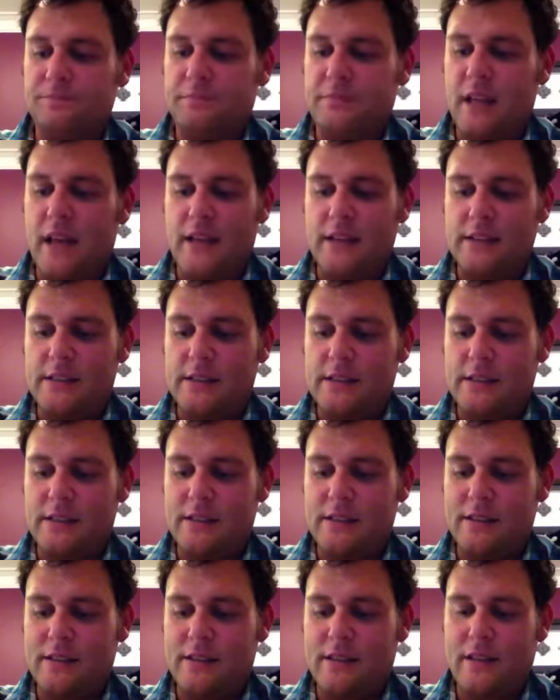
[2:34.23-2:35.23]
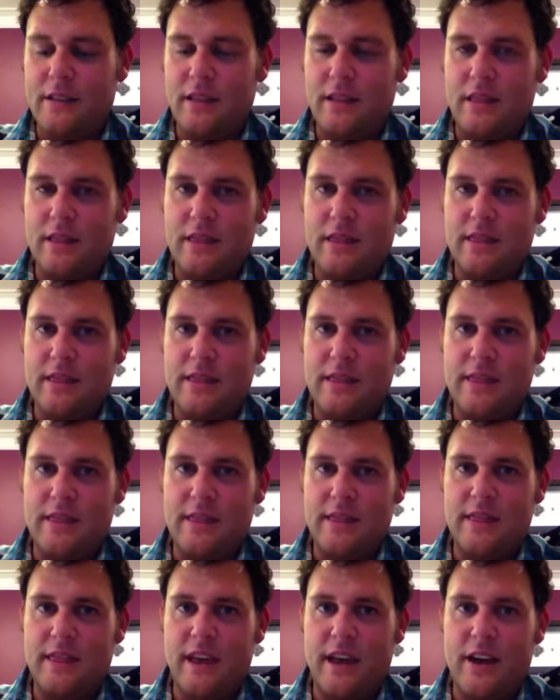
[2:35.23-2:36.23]

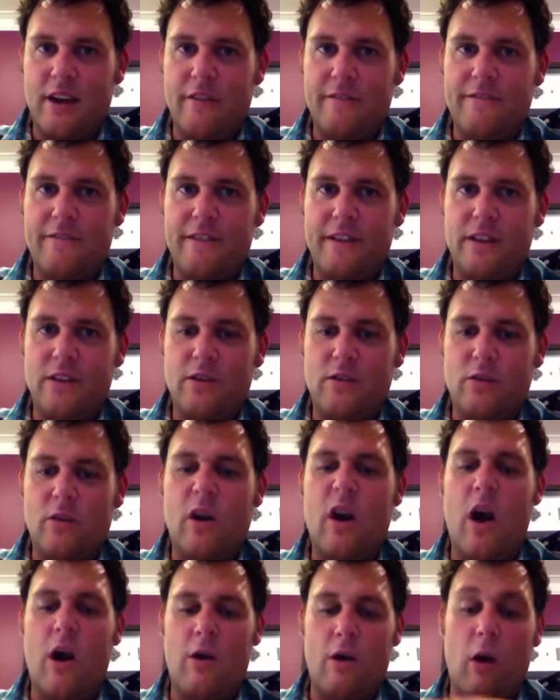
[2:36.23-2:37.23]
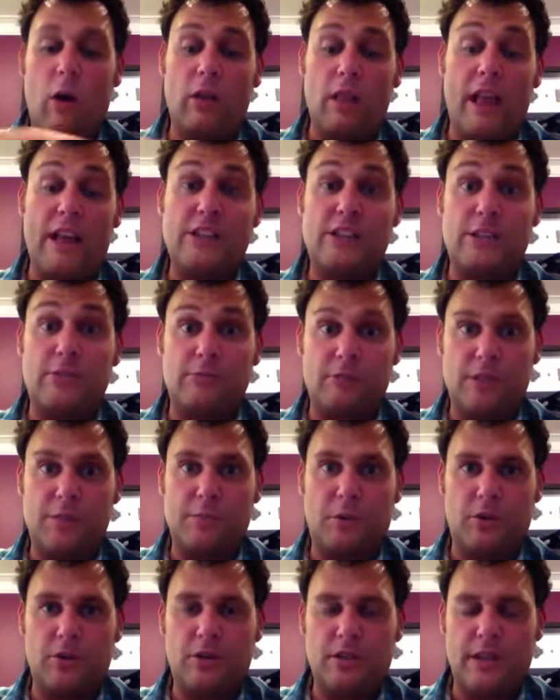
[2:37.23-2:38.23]
that I feel, well, I'll actually
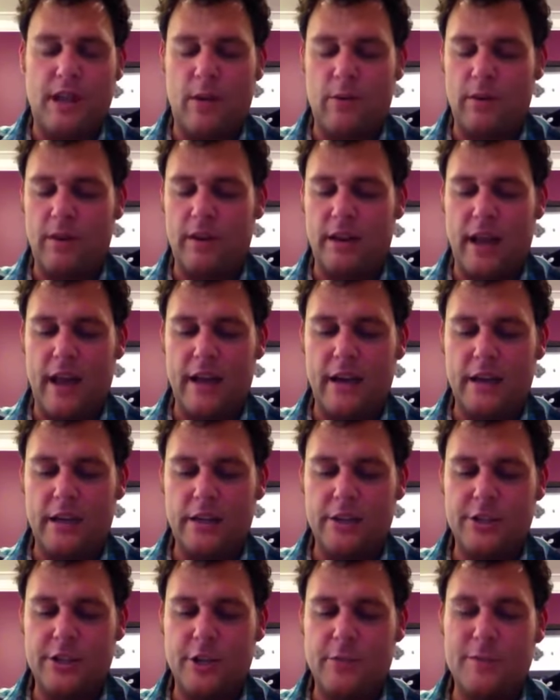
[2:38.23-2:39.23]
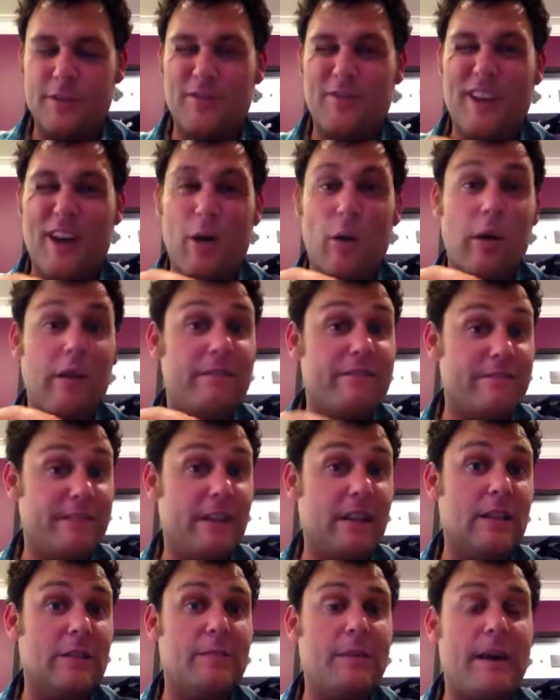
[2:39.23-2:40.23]
respond to that one later in terms of how I
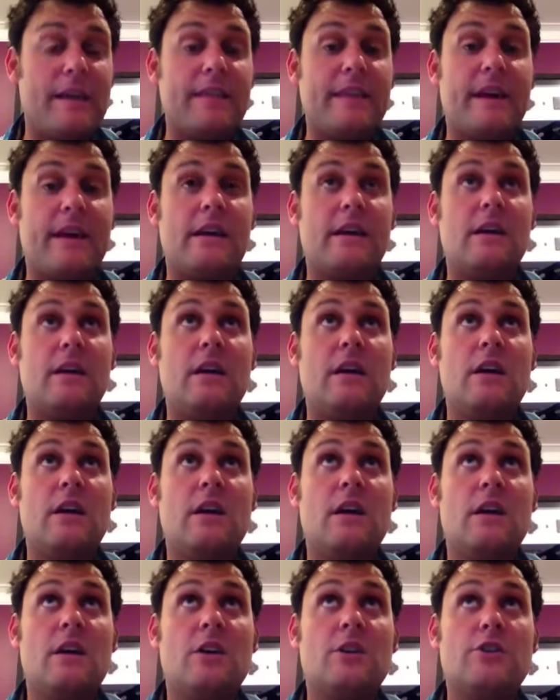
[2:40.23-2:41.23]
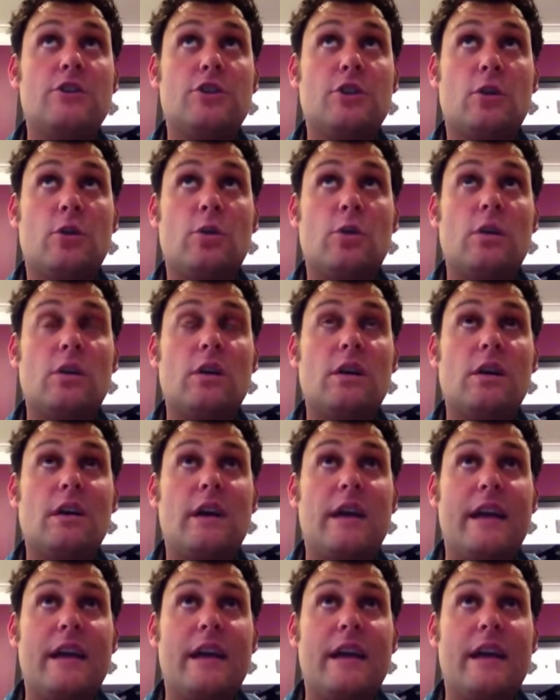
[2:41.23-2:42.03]
feel about that talk.